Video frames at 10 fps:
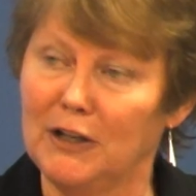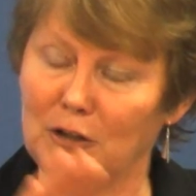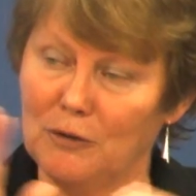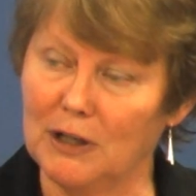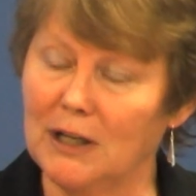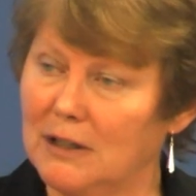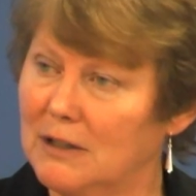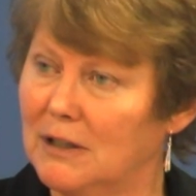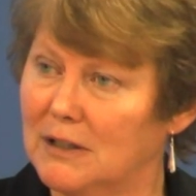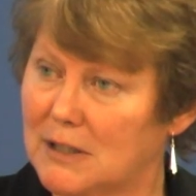you can
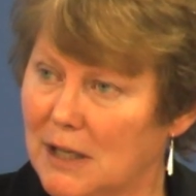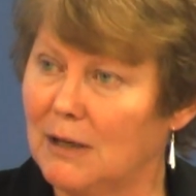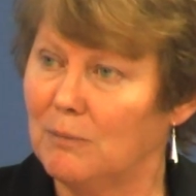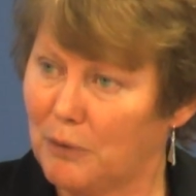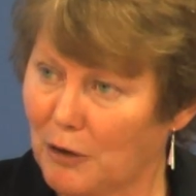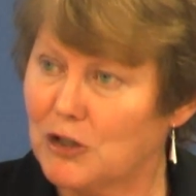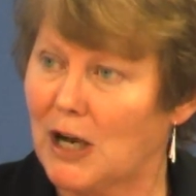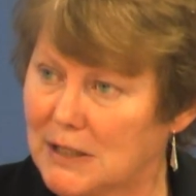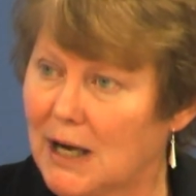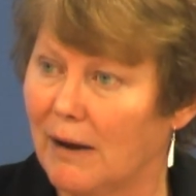see
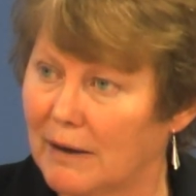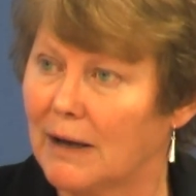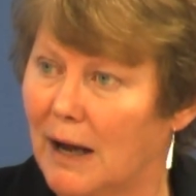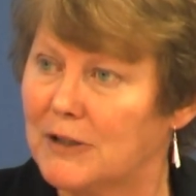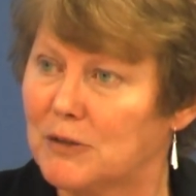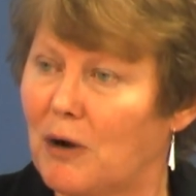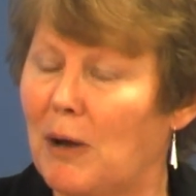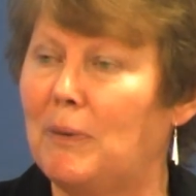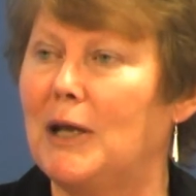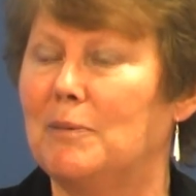projects like that
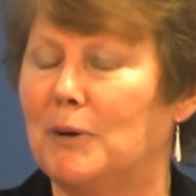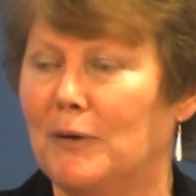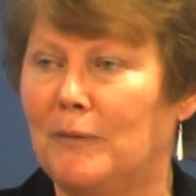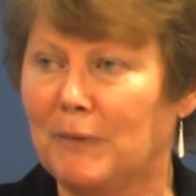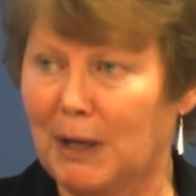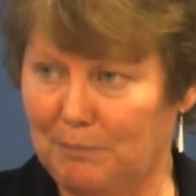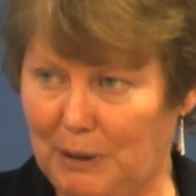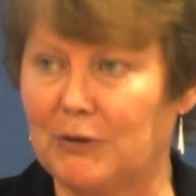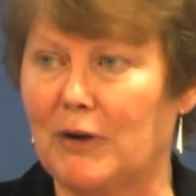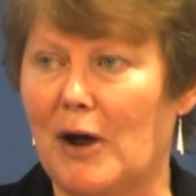where people
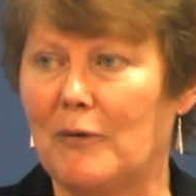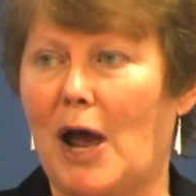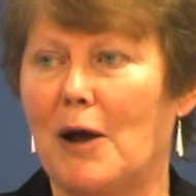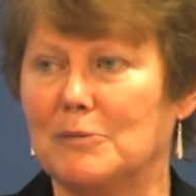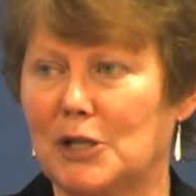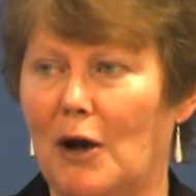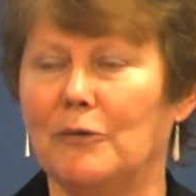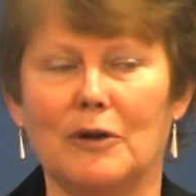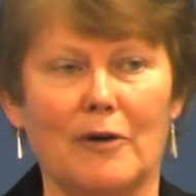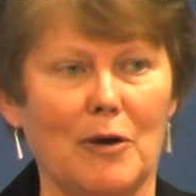build their own homes,
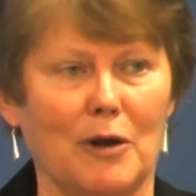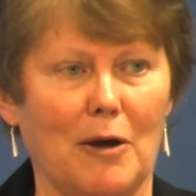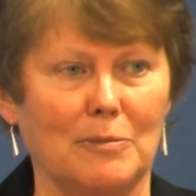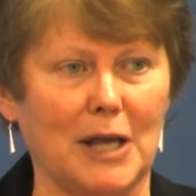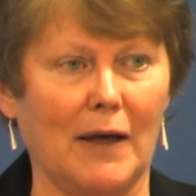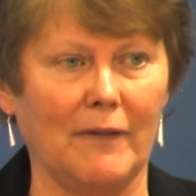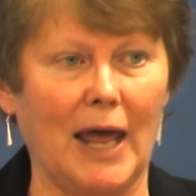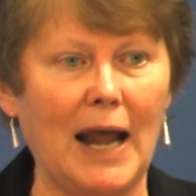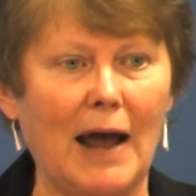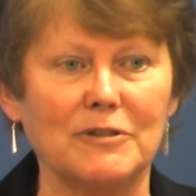own their own homes, and
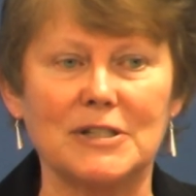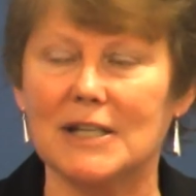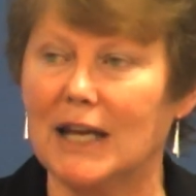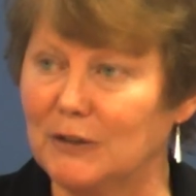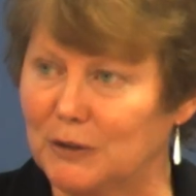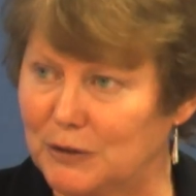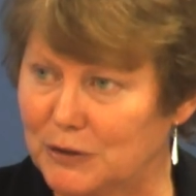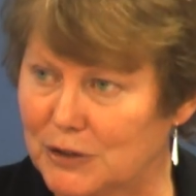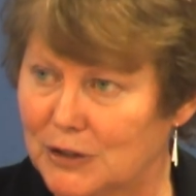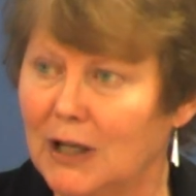then have
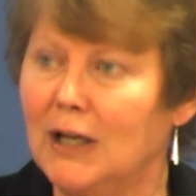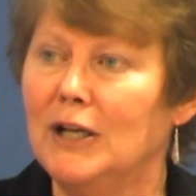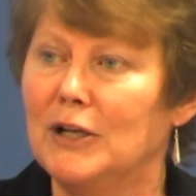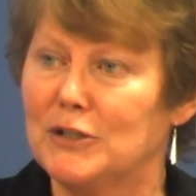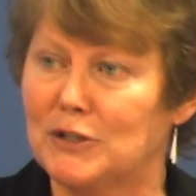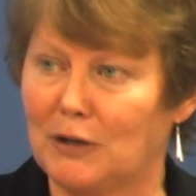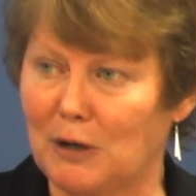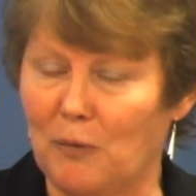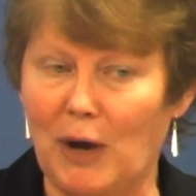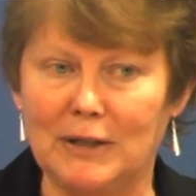skills so
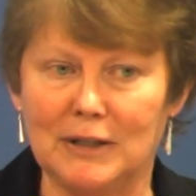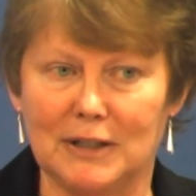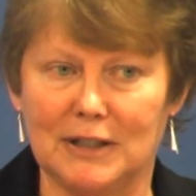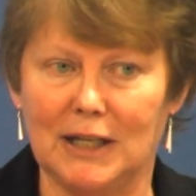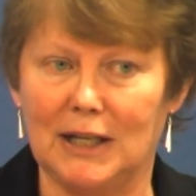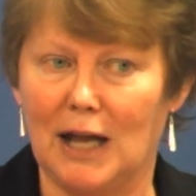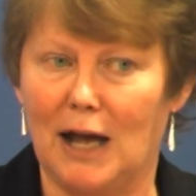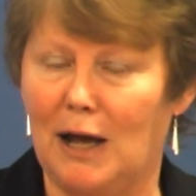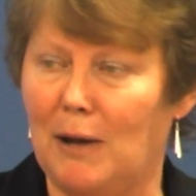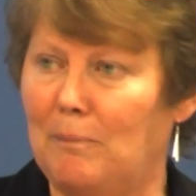that when
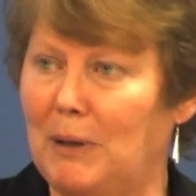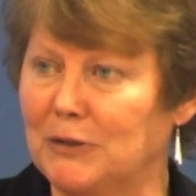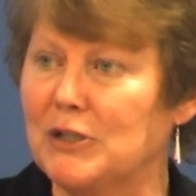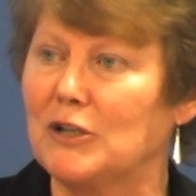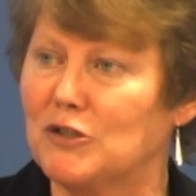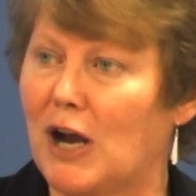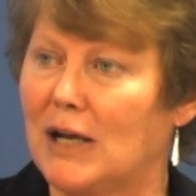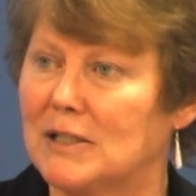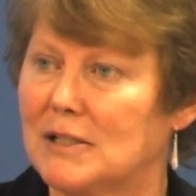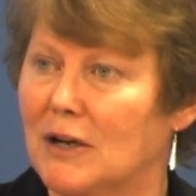the uh, building
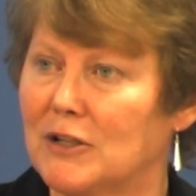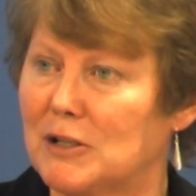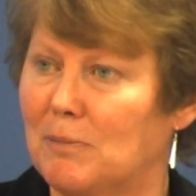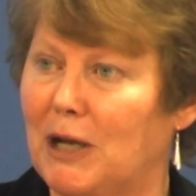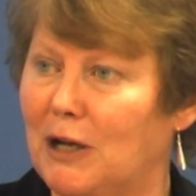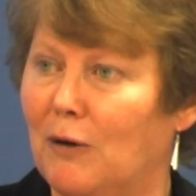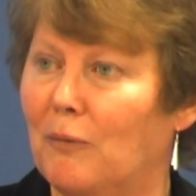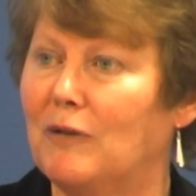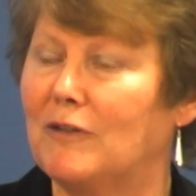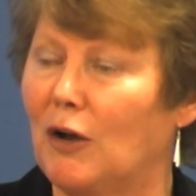trade starts to pick
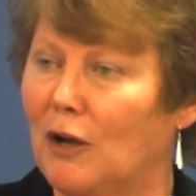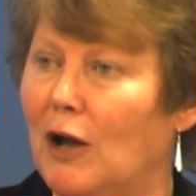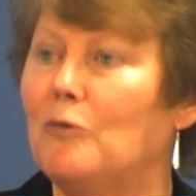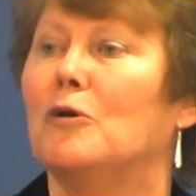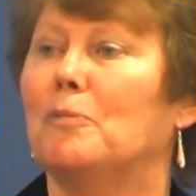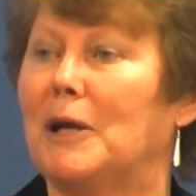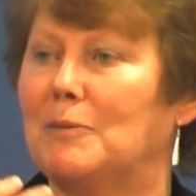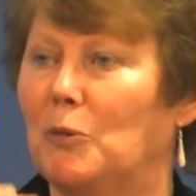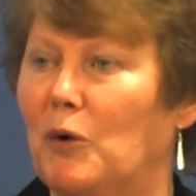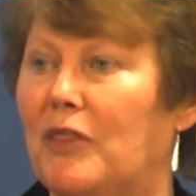up, we've got local
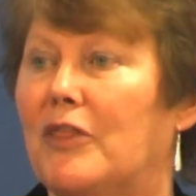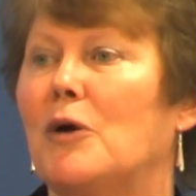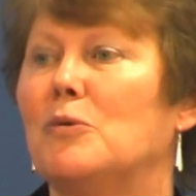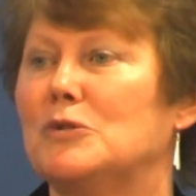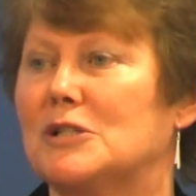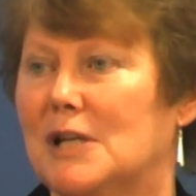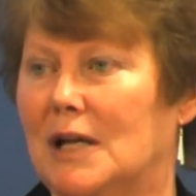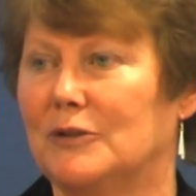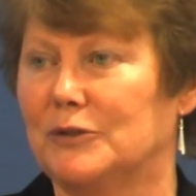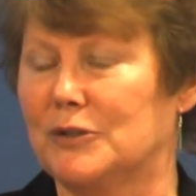people with those
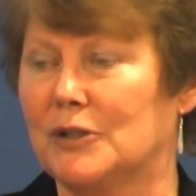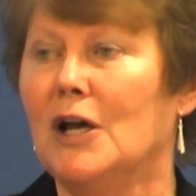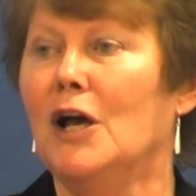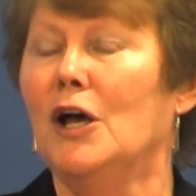skills